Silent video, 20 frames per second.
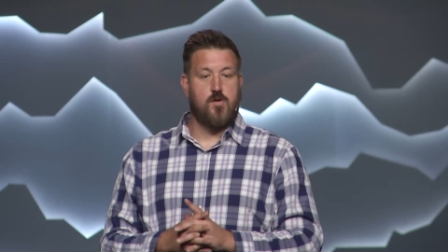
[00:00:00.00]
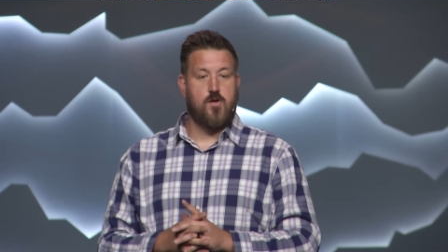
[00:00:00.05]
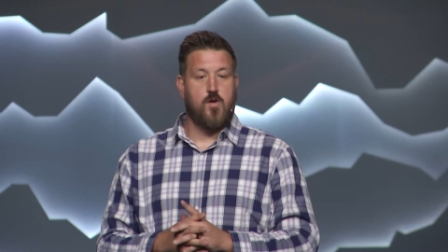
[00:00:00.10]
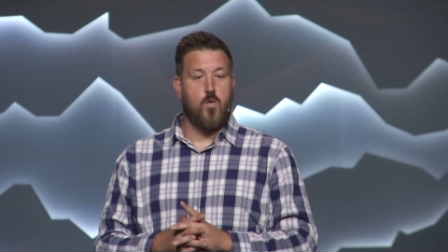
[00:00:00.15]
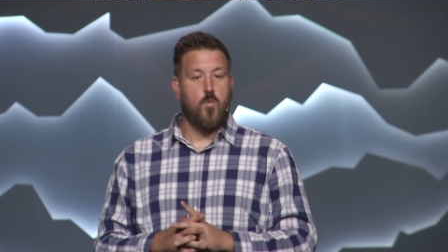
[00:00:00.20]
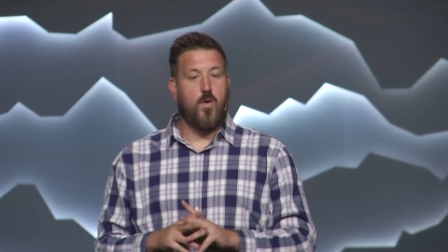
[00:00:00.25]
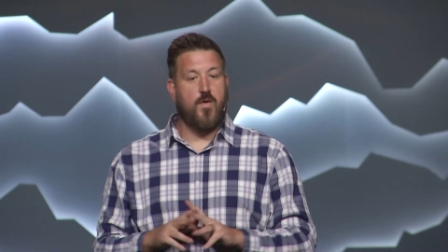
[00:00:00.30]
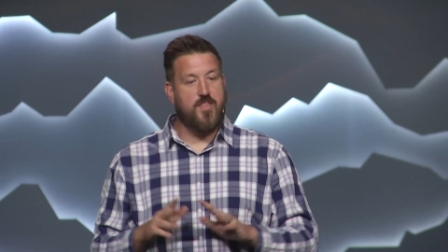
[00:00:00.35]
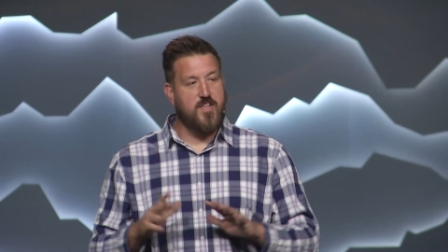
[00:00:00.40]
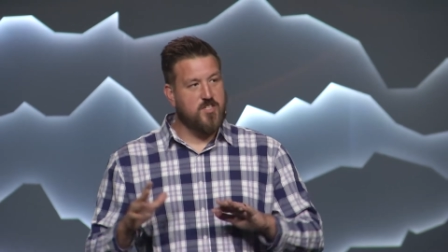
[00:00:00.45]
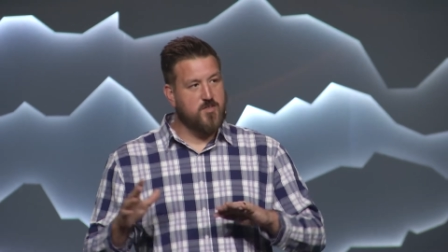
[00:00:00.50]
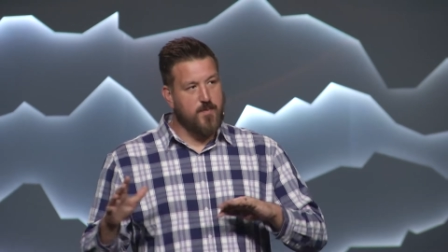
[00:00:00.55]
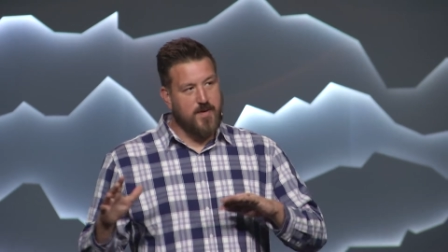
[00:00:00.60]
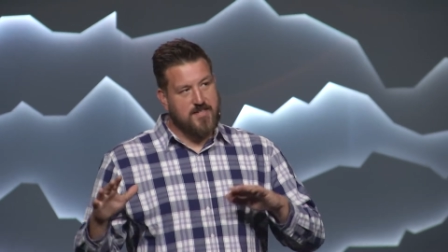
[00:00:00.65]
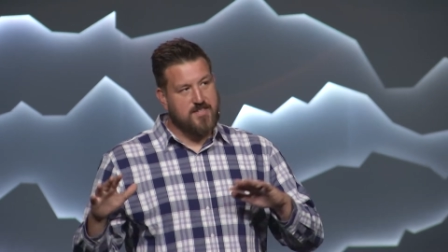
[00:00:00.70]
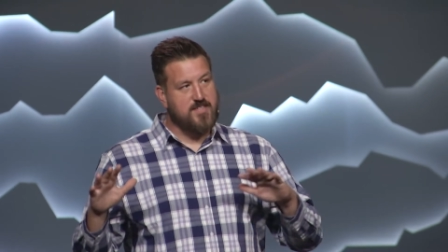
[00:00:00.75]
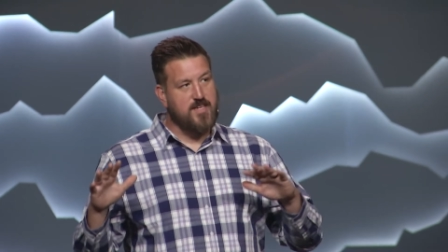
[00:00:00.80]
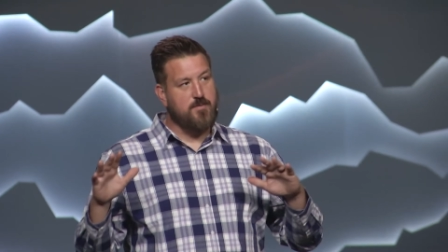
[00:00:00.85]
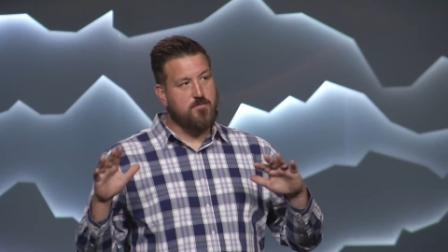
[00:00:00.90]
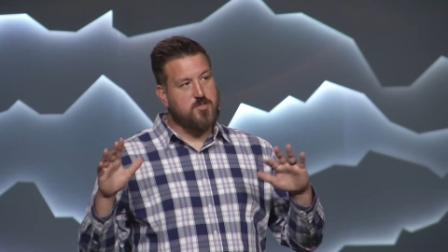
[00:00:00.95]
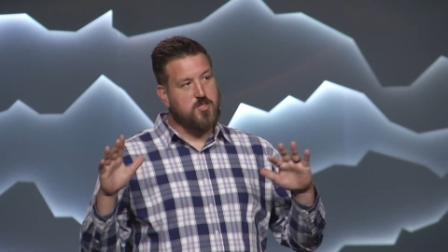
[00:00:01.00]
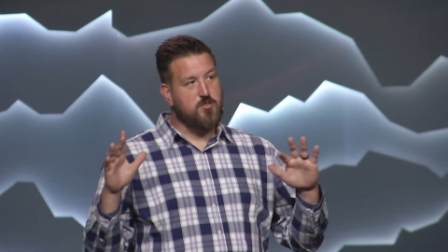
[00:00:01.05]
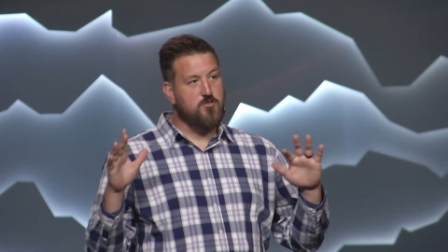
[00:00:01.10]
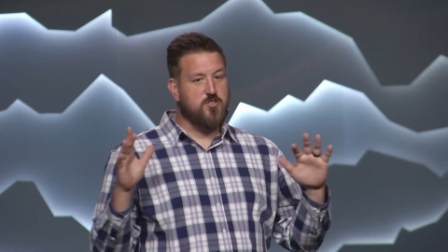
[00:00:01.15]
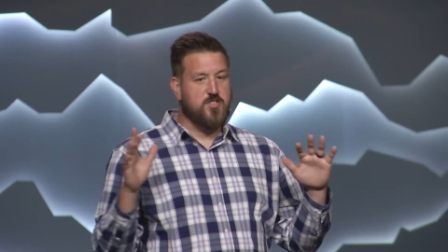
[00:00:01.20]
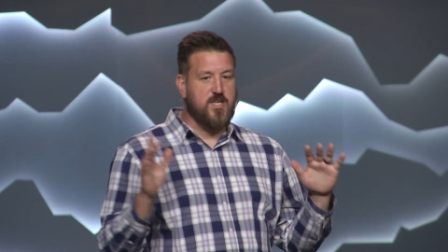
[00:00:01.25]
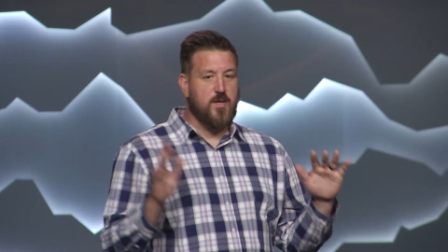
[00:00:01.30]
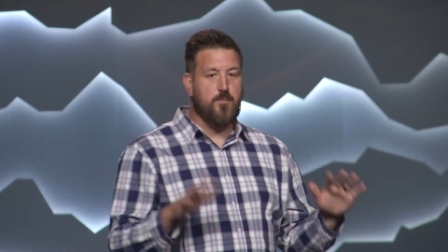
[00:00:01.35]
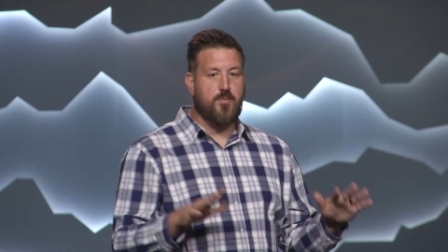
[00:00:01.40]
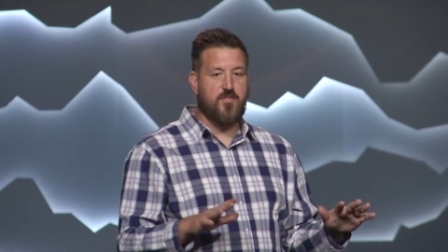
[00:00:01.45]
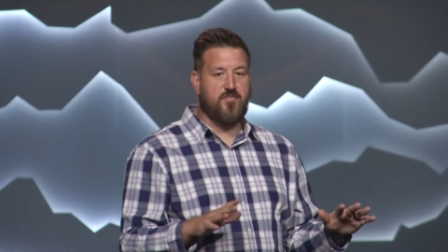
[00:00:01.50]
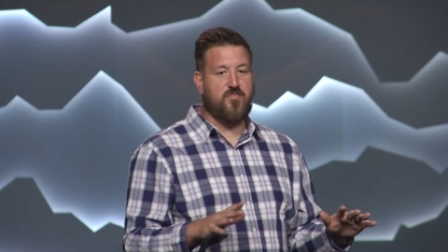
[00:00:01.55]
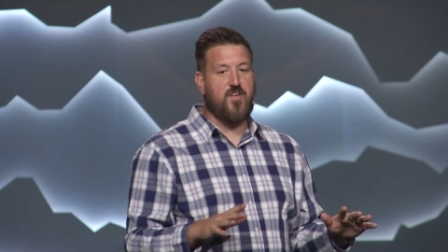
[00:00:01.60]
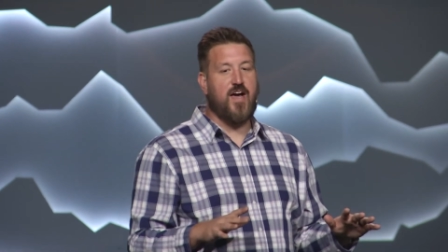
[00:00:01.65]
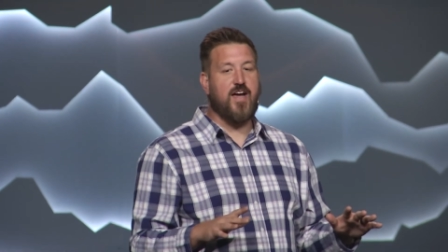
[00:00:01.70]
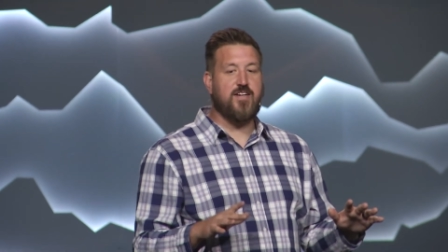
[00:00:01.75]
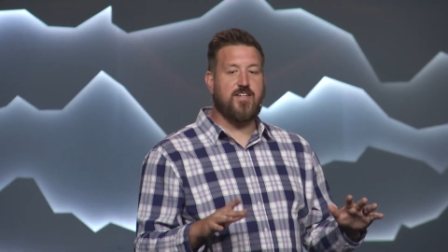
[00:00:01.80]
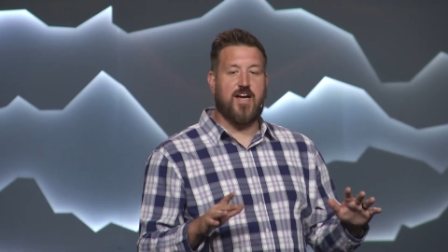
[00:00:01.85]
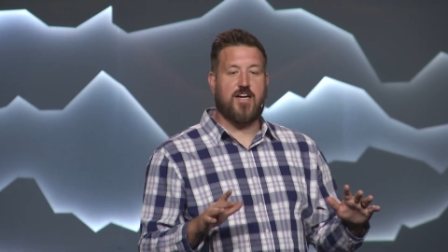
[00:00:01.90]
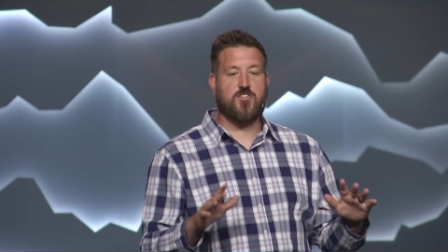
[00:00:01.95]
While this may seem too
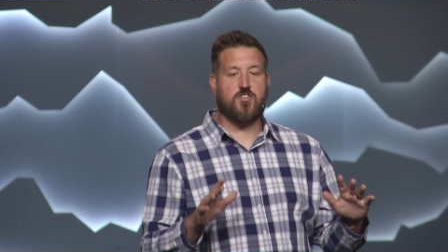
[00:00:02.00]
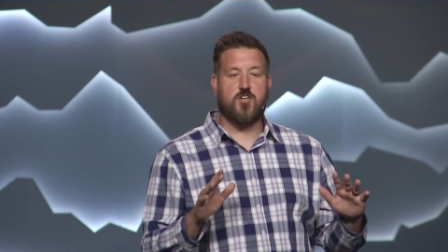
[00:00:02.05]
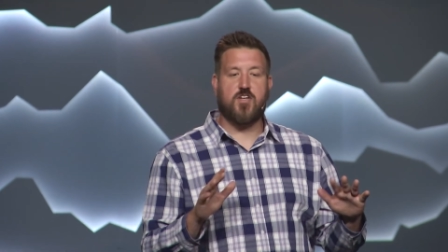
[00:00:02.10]
simplified, Dr.